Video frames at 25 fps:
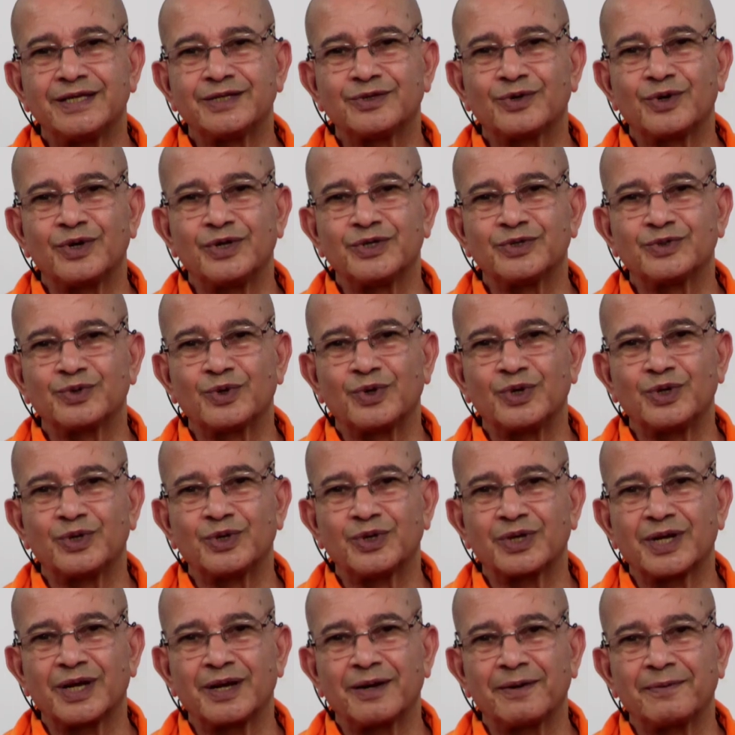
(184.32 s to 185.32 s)
is going to
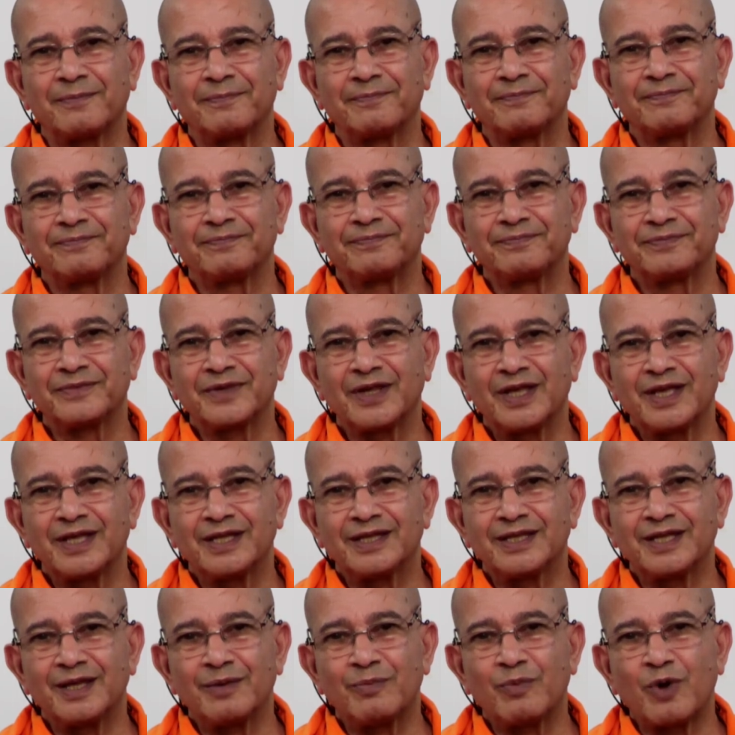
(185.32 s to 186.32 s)
come.
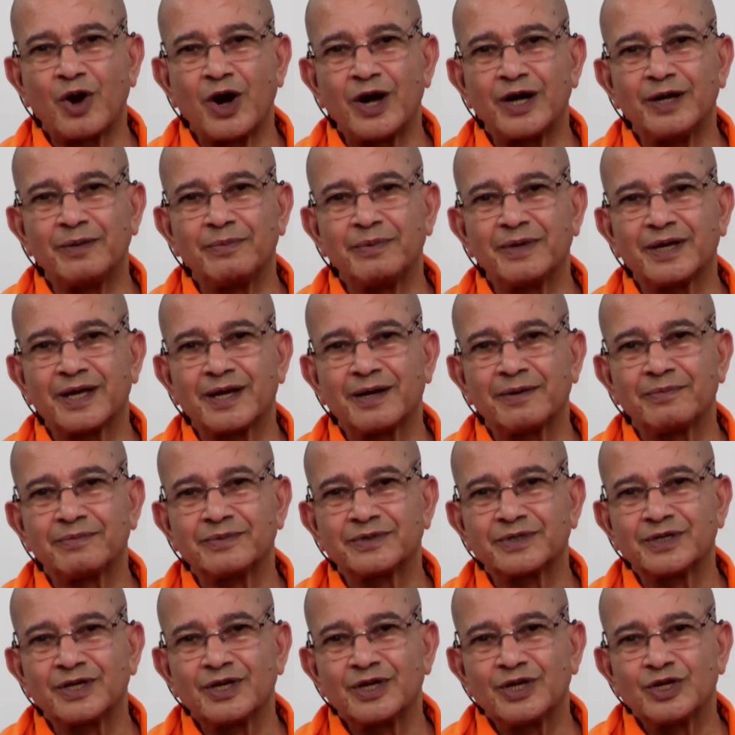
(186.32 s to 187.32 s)
The body
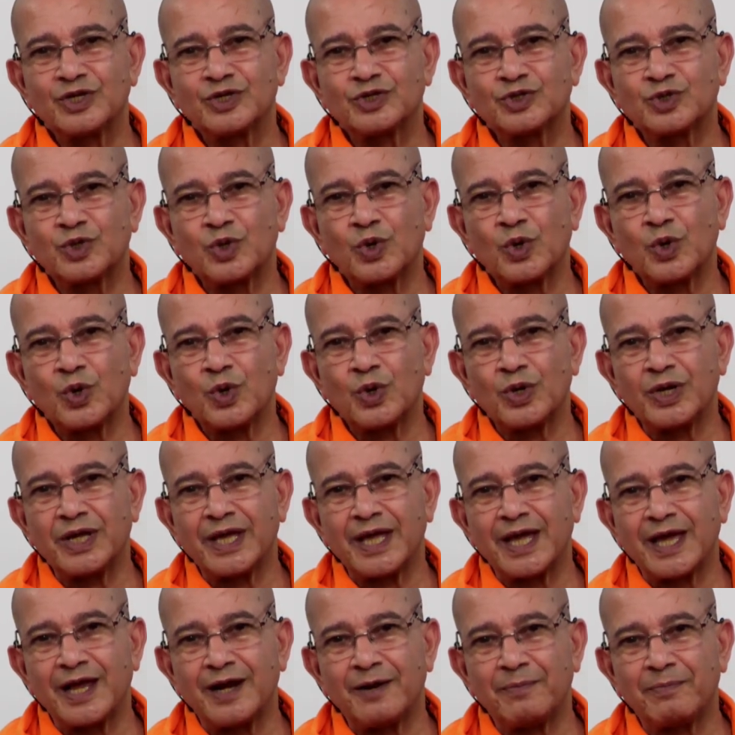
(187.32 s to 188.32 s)
becomes slowly
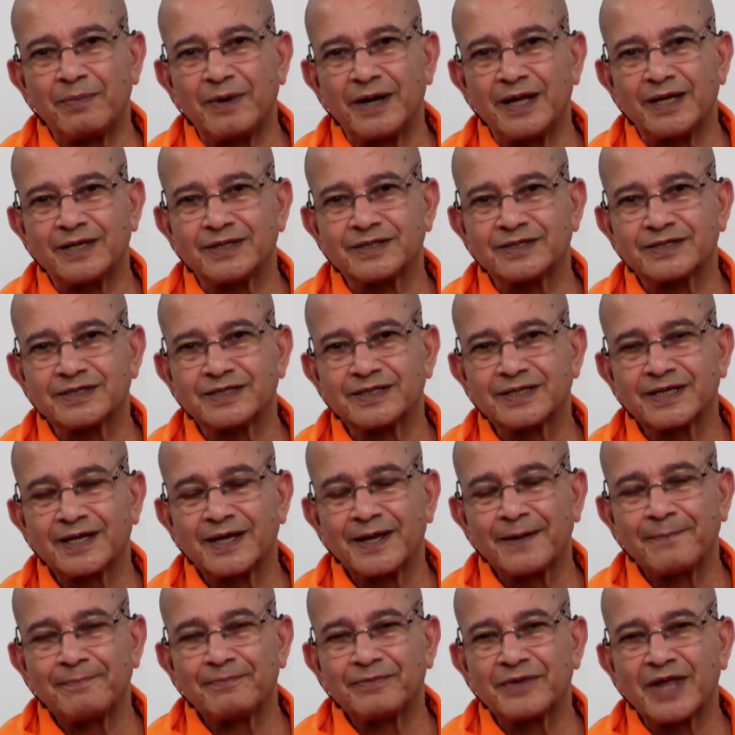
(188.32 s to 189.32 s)
helpless.
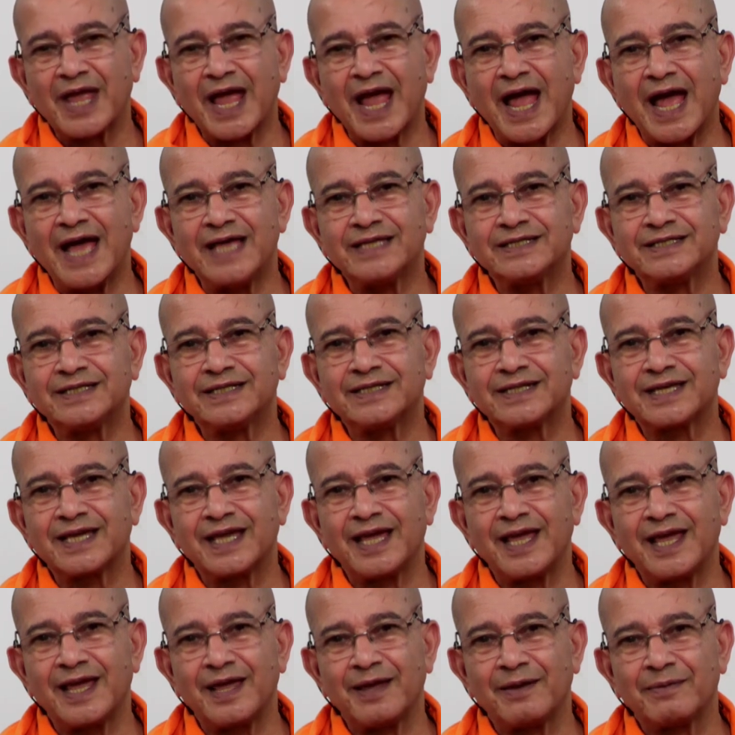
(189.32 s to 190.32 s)
As it
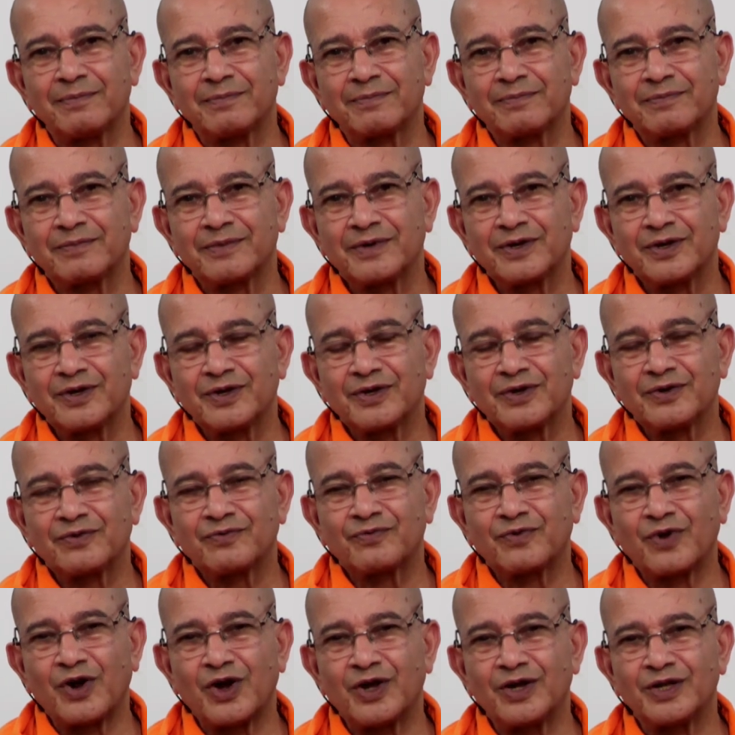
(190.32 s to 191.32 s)
came,
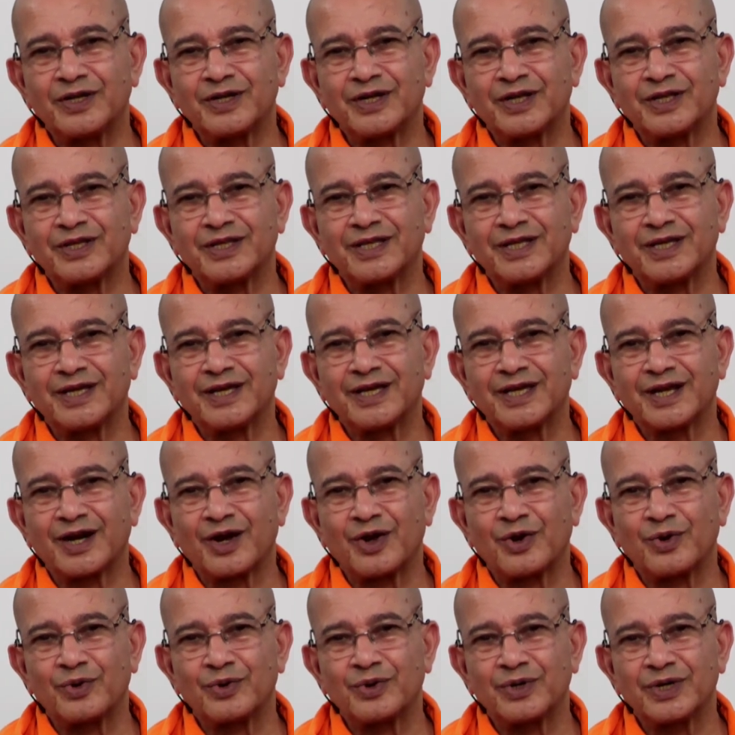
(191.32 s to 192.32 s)
fallen on the
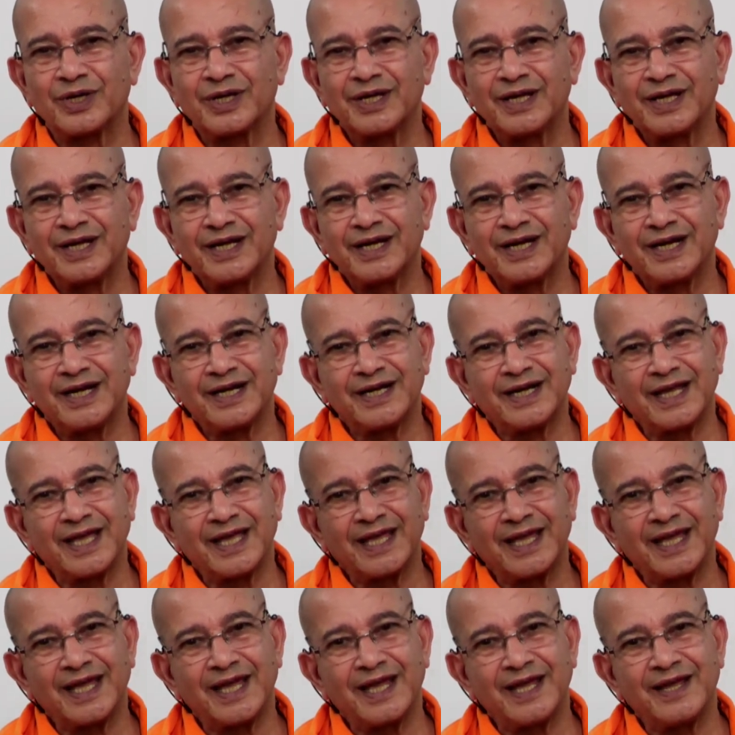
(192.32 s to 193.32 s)
ground, it
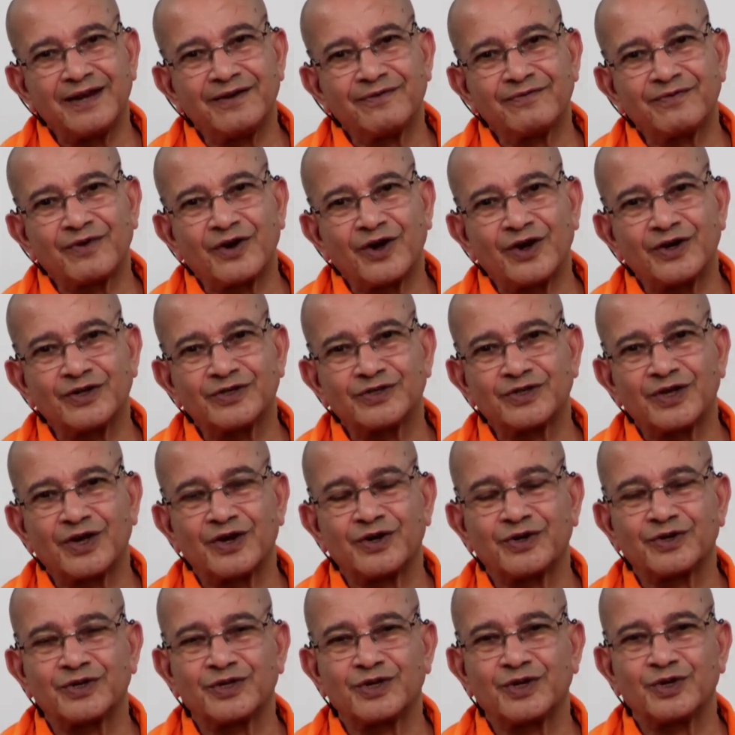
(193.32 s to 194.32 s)
again falls
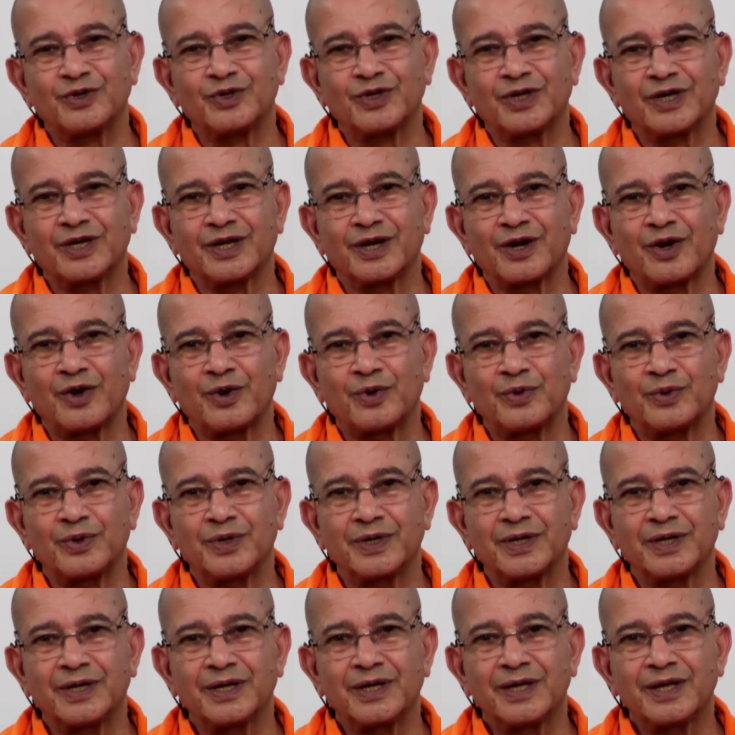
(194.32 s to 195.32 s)
onto the ground.
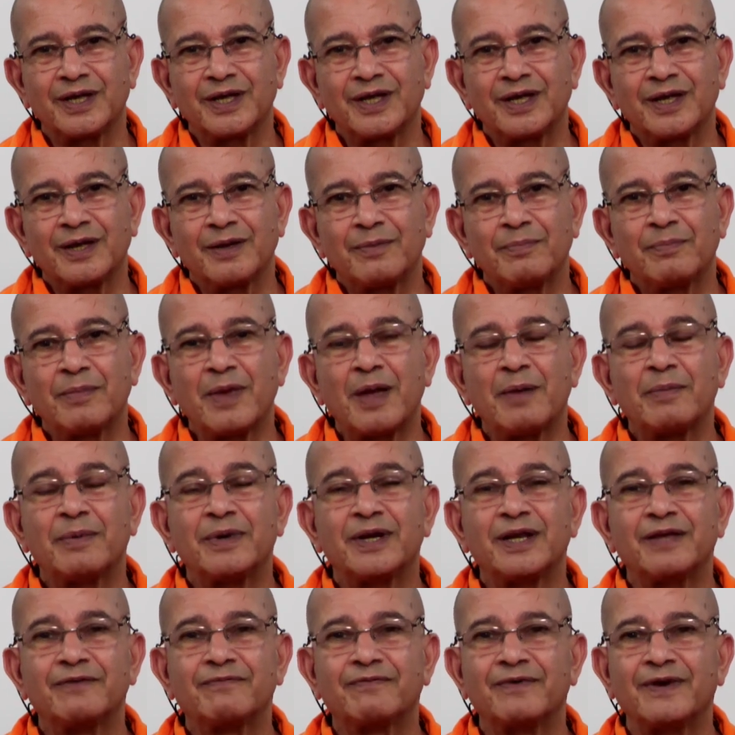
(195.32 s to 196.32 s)

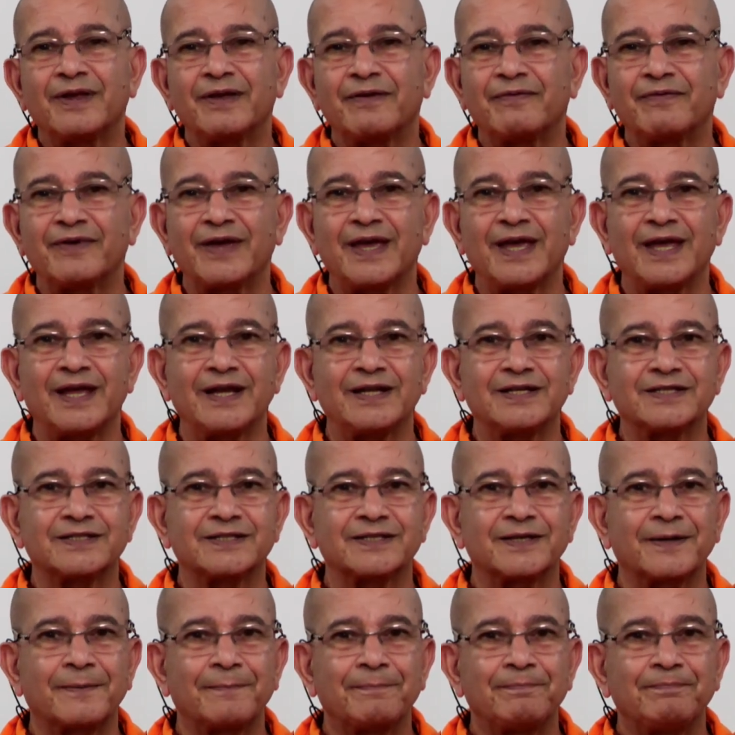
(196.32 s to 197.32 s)
Memory
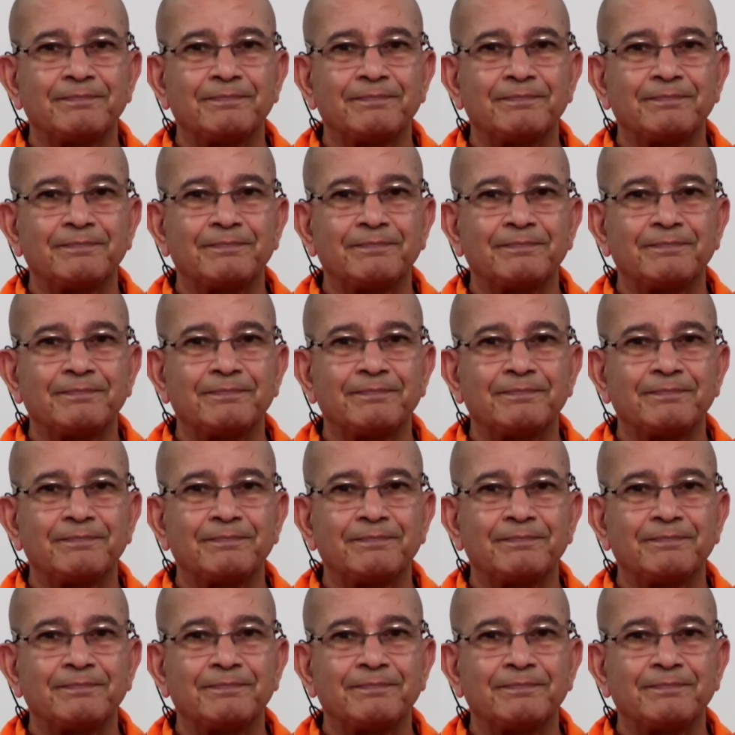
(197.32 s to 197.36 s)
fails.